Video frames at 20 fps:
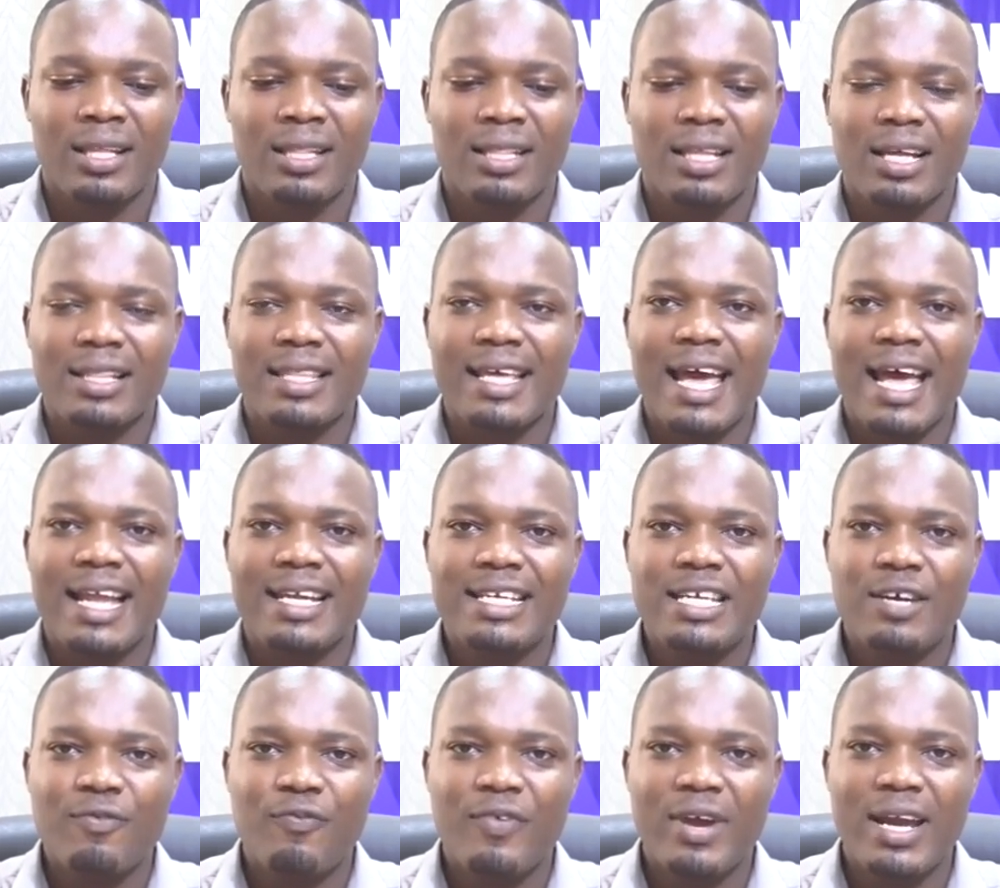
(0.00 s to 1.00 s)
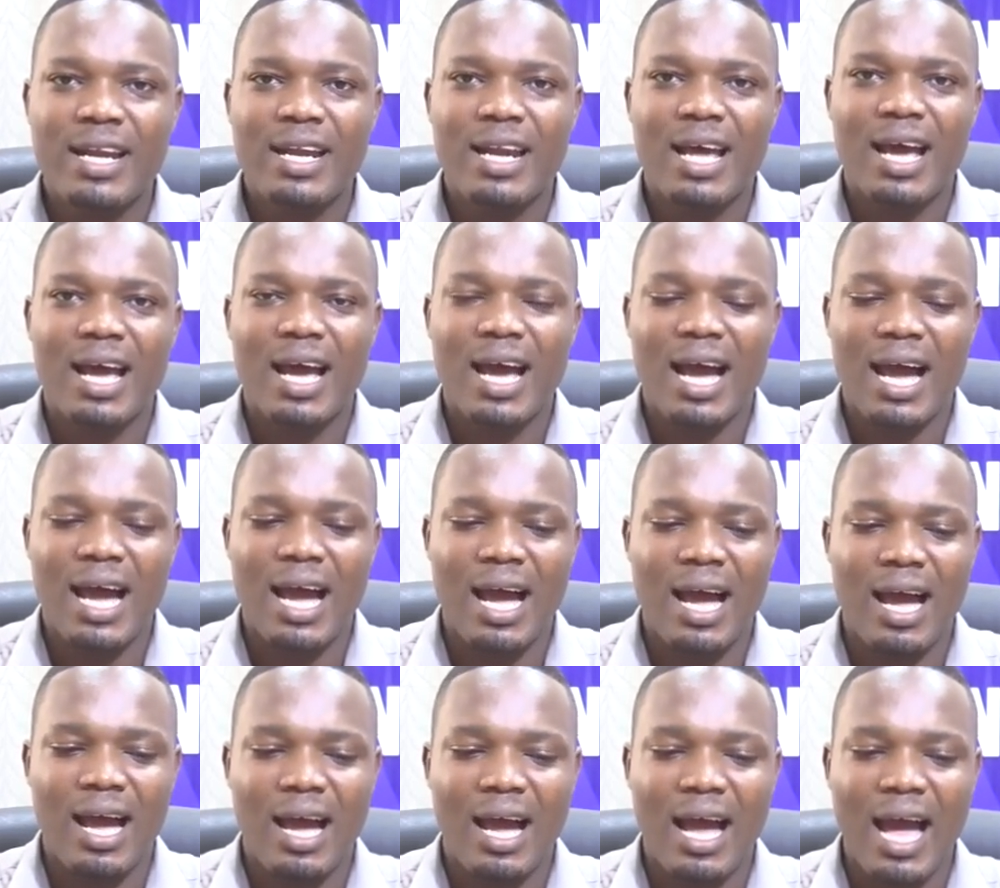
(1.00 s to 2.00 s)
Now, there are different
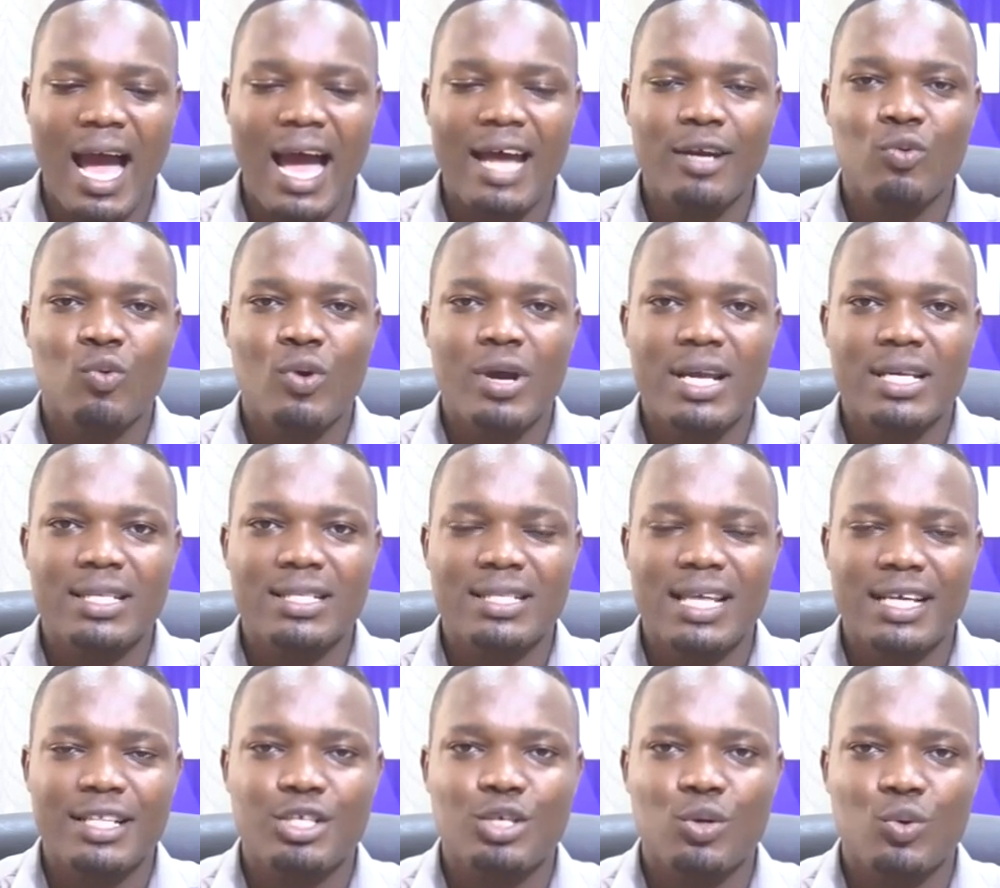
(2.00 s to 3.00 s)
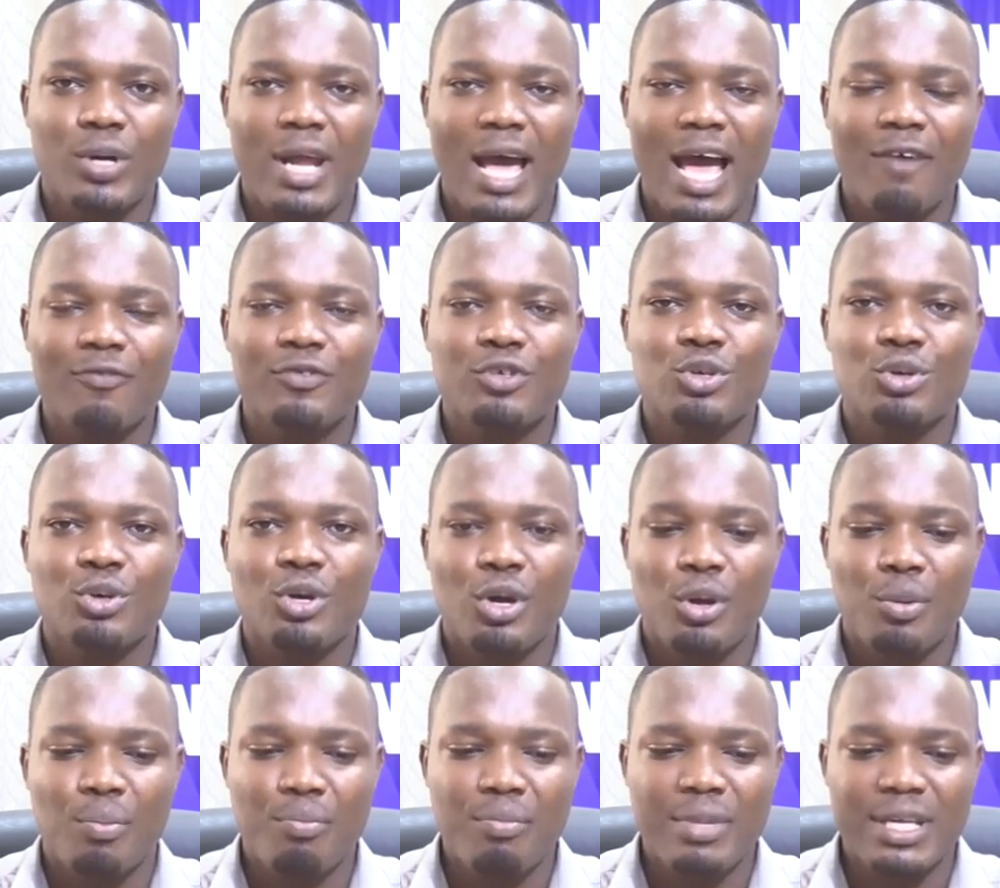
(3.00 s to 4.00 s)
hardwares that you would have to
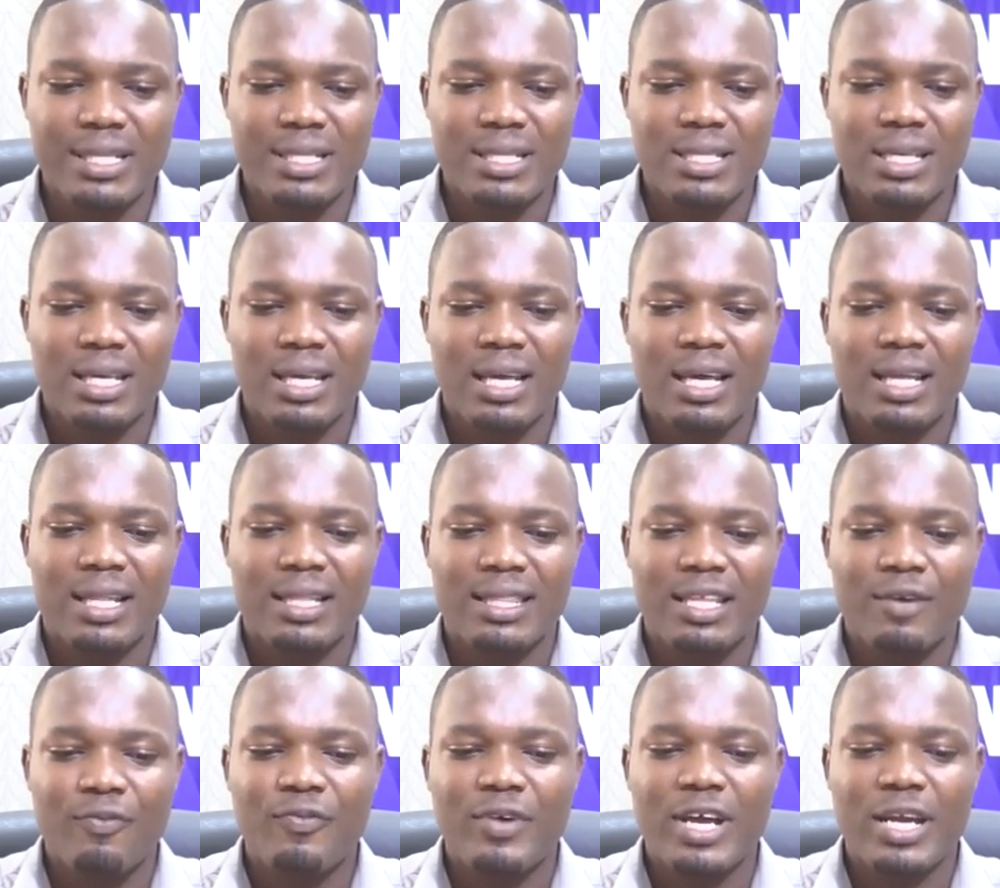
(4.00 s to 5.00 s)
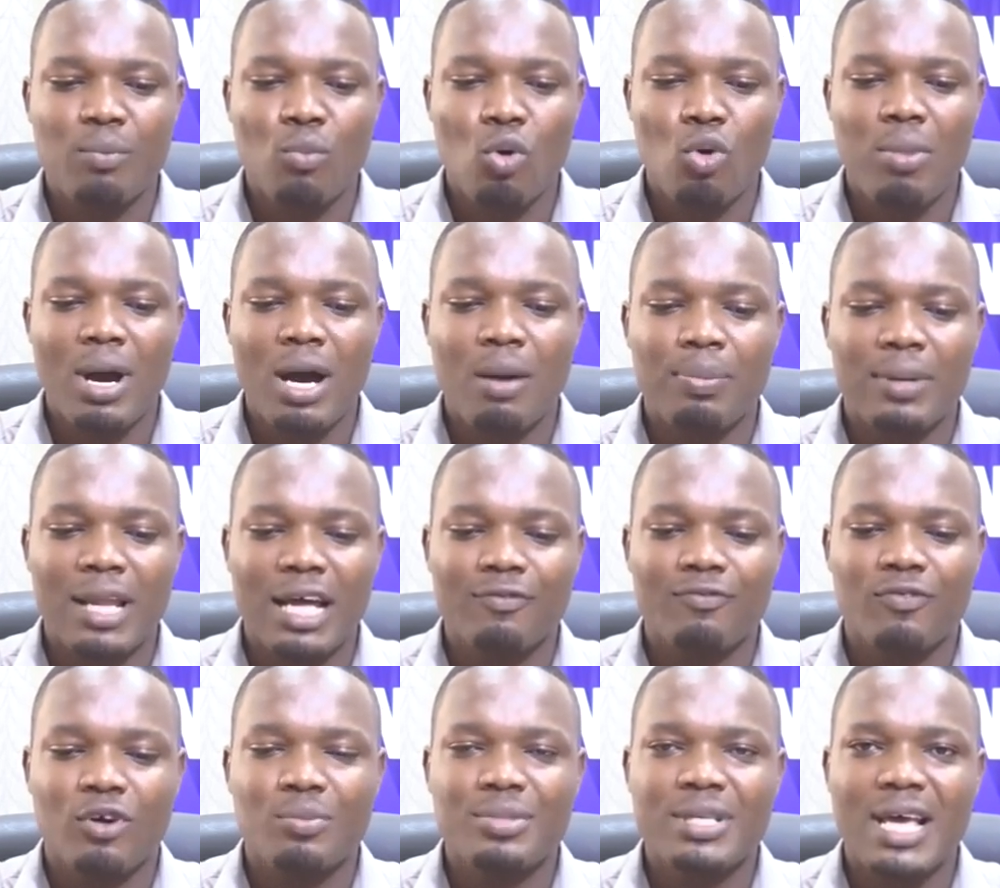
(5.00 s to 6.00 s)
meet. Different mobile
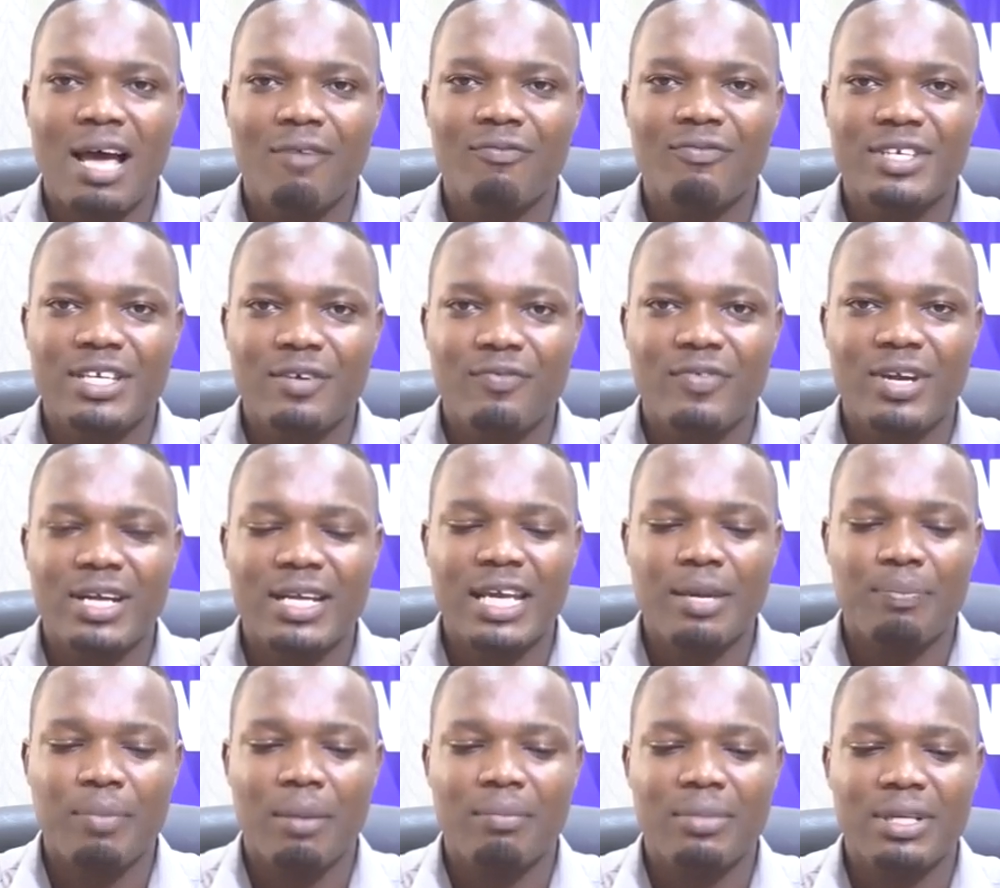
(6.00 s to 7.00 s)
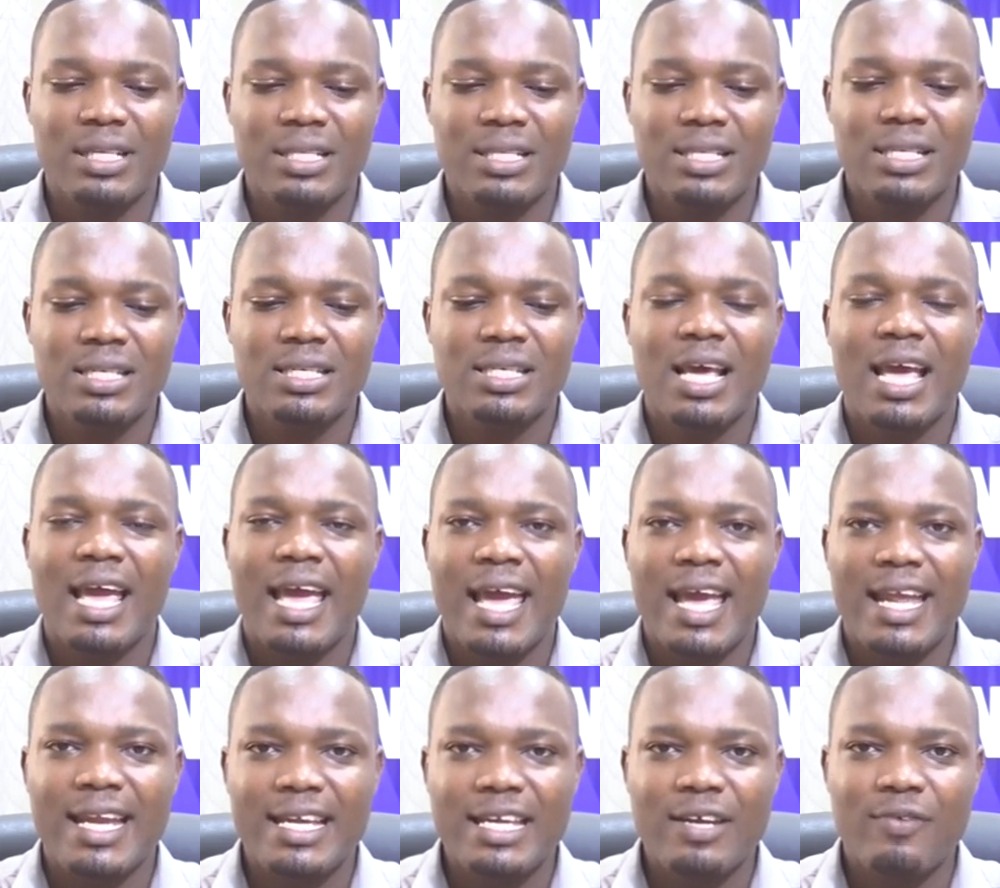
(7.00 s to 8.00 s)
platforms have different capabilities
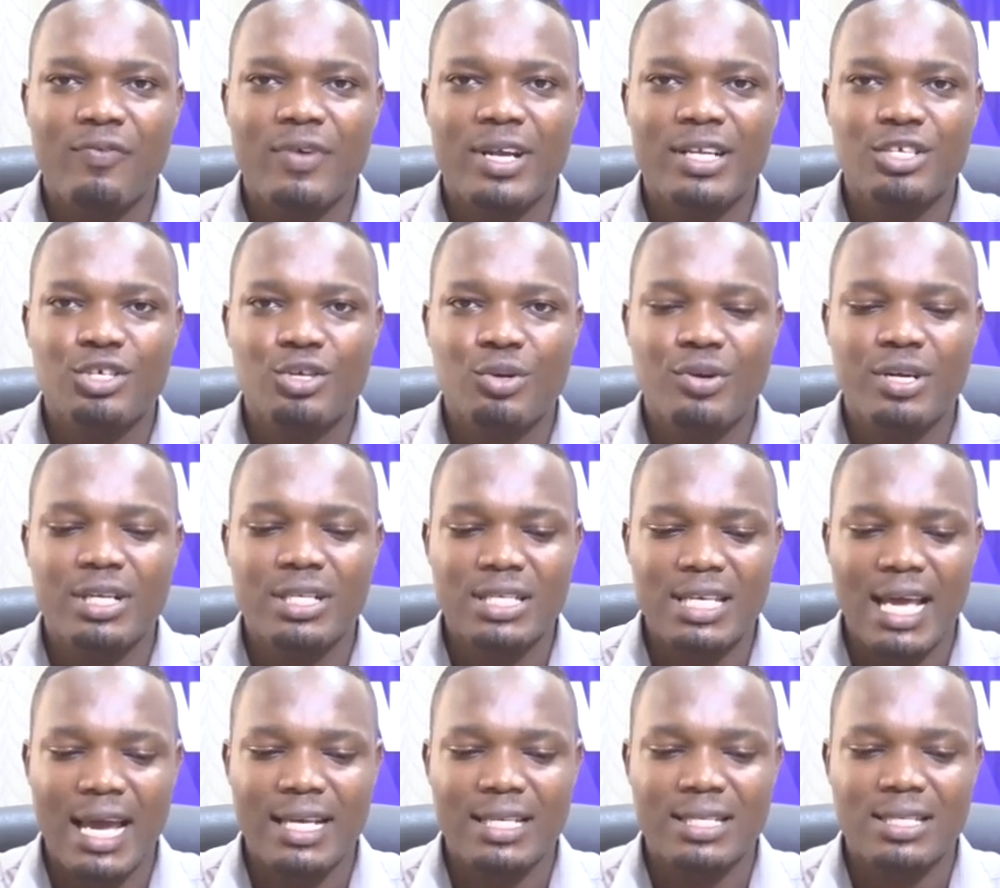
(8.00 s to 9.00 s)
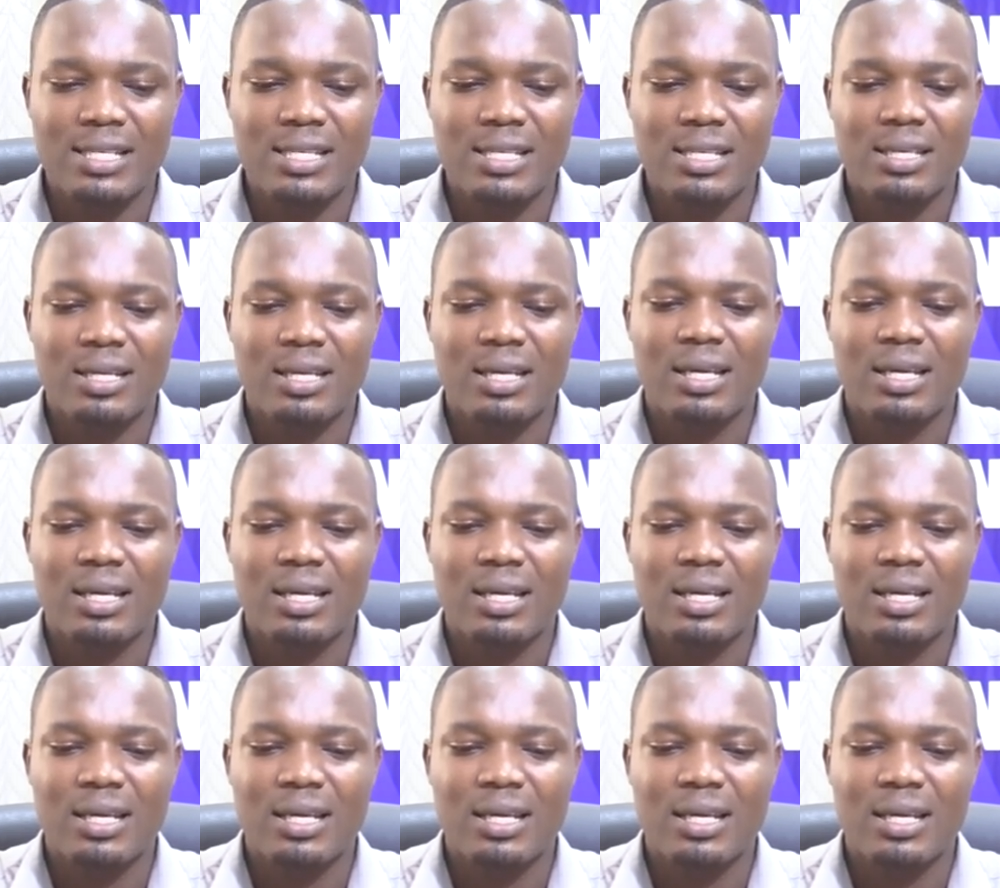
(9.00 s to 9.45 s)
and different screen sizes.